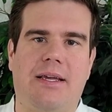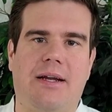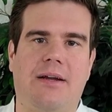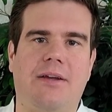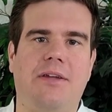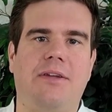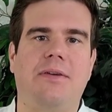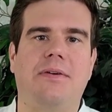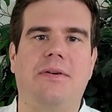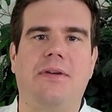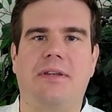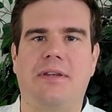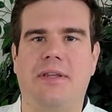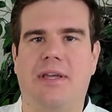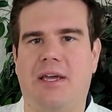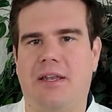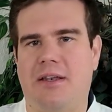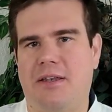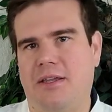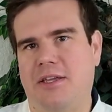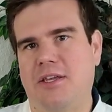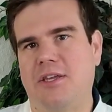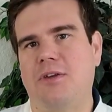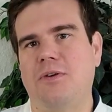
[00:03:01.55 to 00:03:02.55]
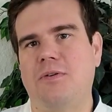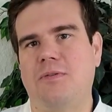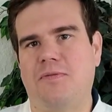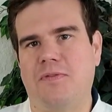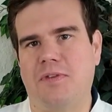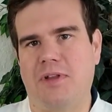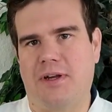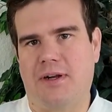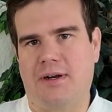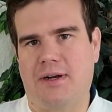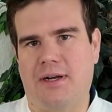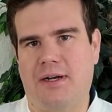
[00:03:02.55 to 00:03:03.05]
there, you can get an acute
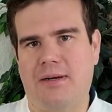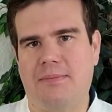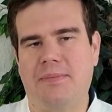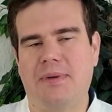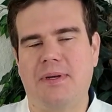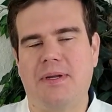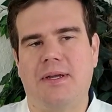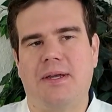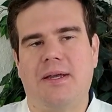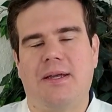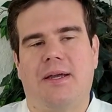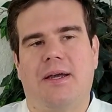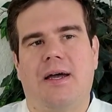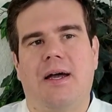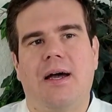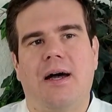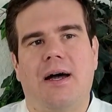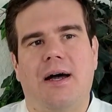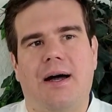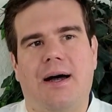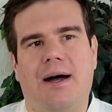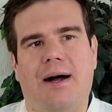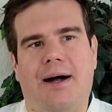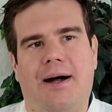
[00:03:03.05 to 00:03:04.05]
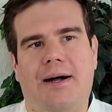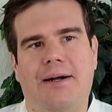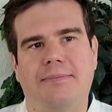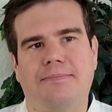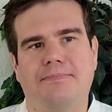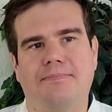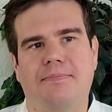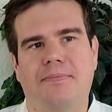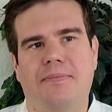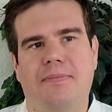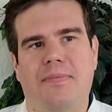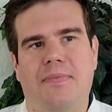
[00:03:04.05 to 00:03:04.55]
flare-up.
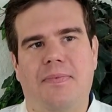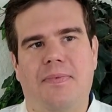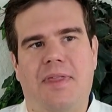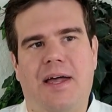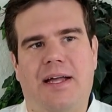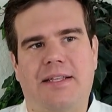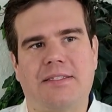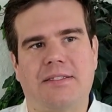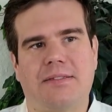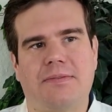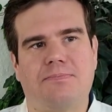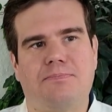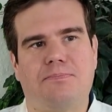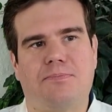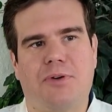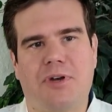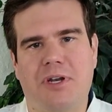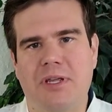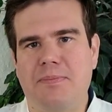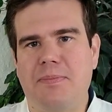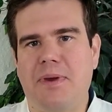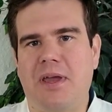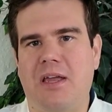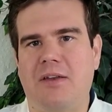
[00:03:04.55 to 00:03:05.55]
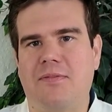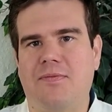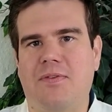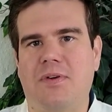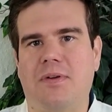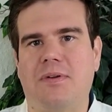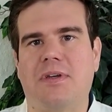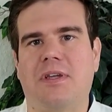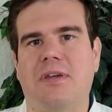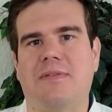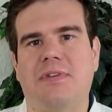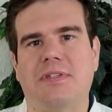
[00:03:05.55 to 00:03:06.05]
That's pretty
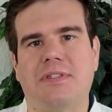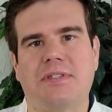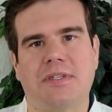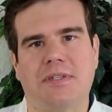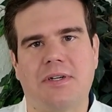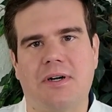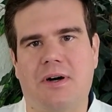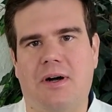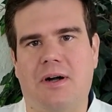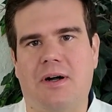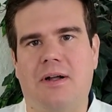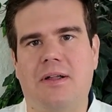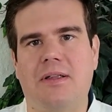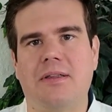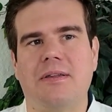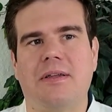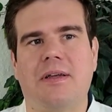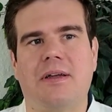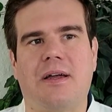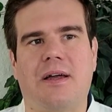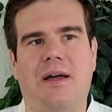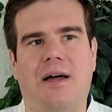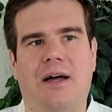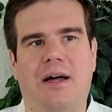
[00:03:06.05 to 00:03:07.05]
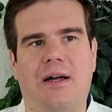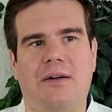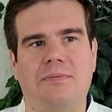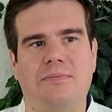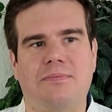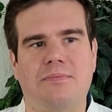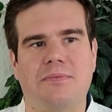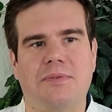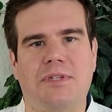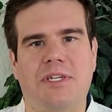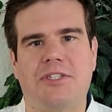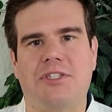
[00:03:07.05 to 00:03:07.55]
painful. Give us a call,
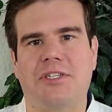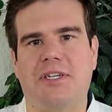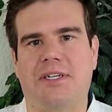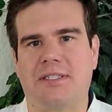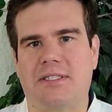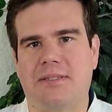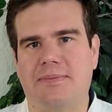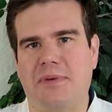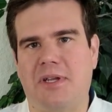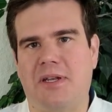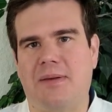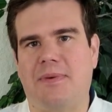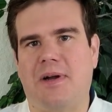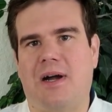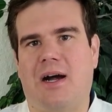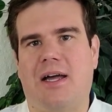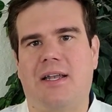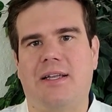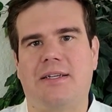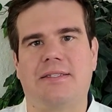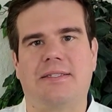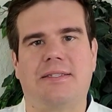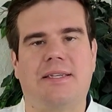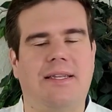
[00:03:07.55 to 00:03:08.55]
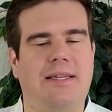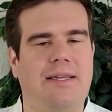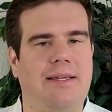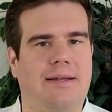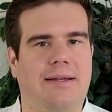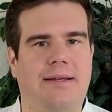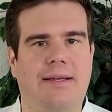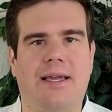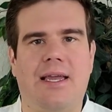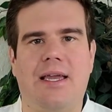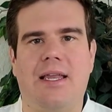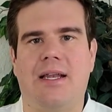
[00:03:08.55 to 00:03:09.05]
get you on some antibiotics, get it
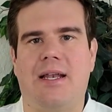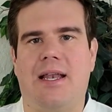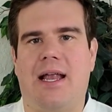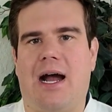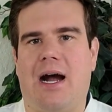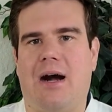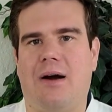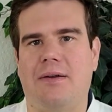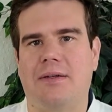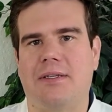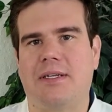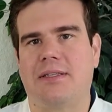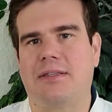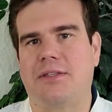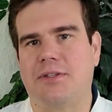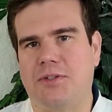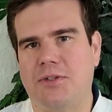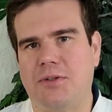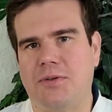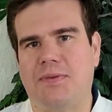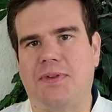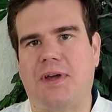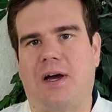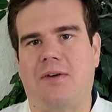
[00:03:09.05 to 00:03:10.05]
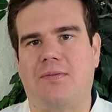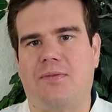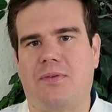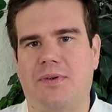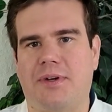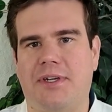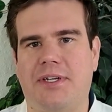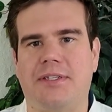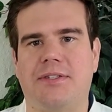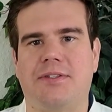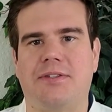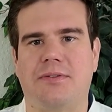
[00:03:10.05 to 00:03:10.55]
irrigated out, get the tooth out
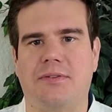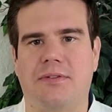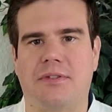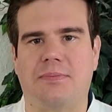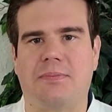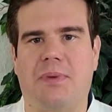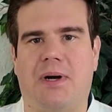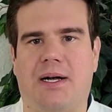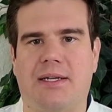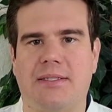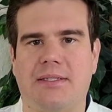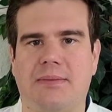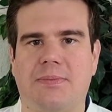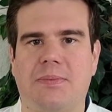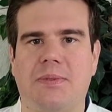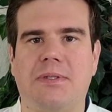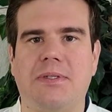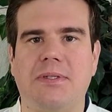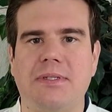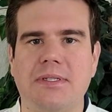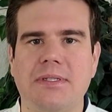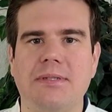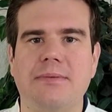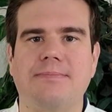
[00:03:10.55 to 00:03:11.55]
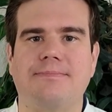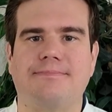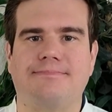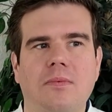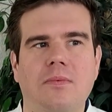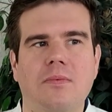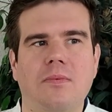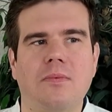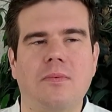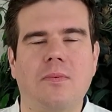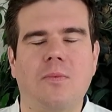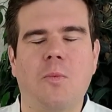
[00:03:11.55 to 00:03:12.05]
for you as soon as possible.
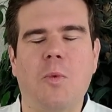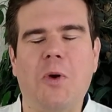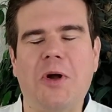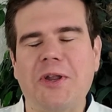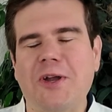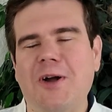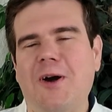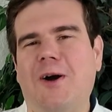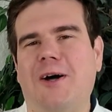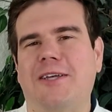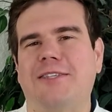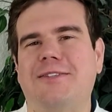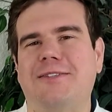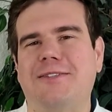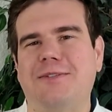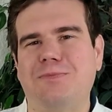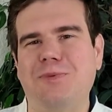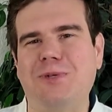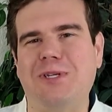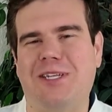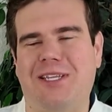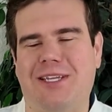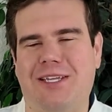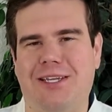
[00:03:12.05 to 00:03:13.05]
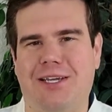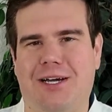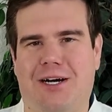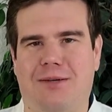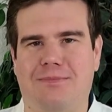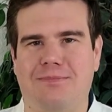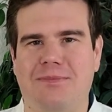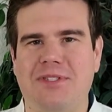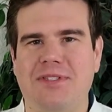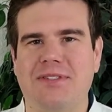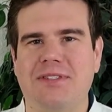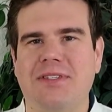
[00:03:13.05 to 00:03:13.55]
What causes bleeding
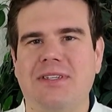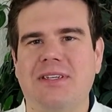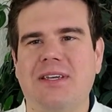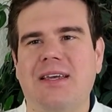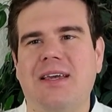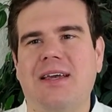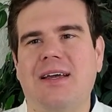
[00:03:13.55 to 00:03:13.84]
gums?